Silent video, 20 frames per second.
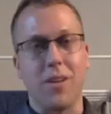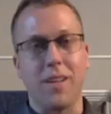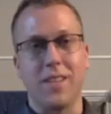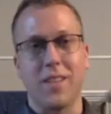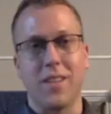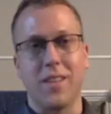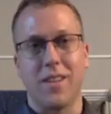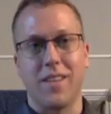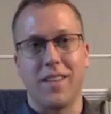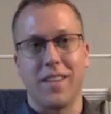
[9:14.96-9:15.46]
is
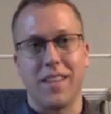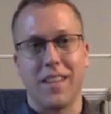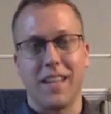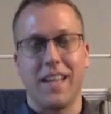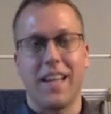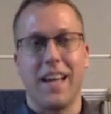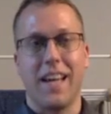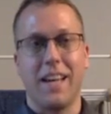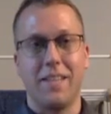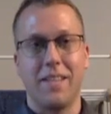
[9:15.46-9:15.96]
there like
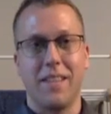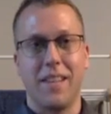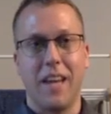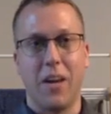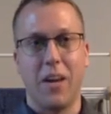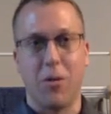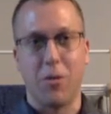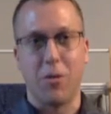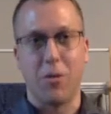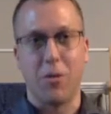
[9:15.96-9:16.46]
a
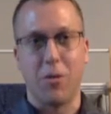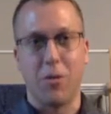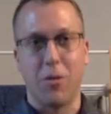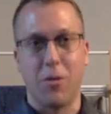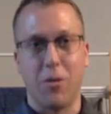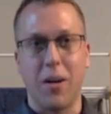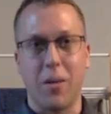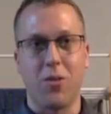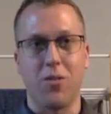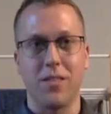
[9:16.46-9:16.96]

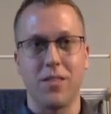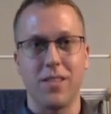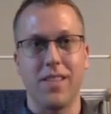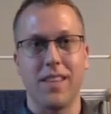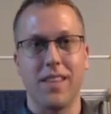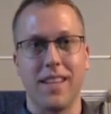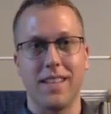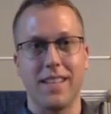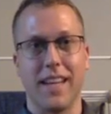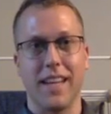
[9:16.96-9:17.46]
healthcare
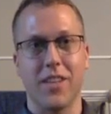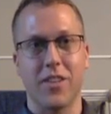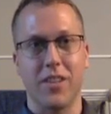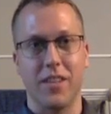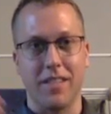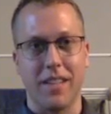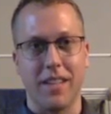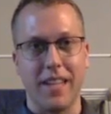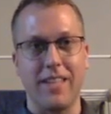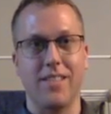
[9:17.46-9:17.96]
person
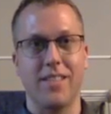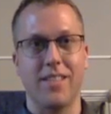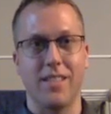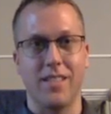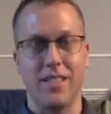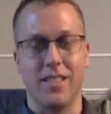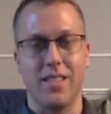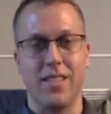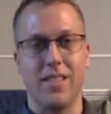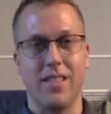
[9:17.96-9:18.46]
that's actually
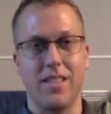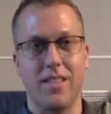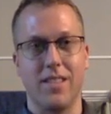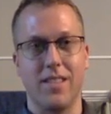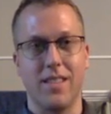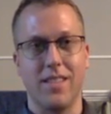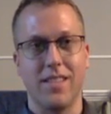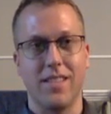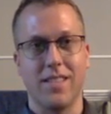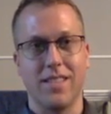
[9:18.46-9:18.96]

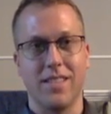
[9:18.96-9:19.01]
licensed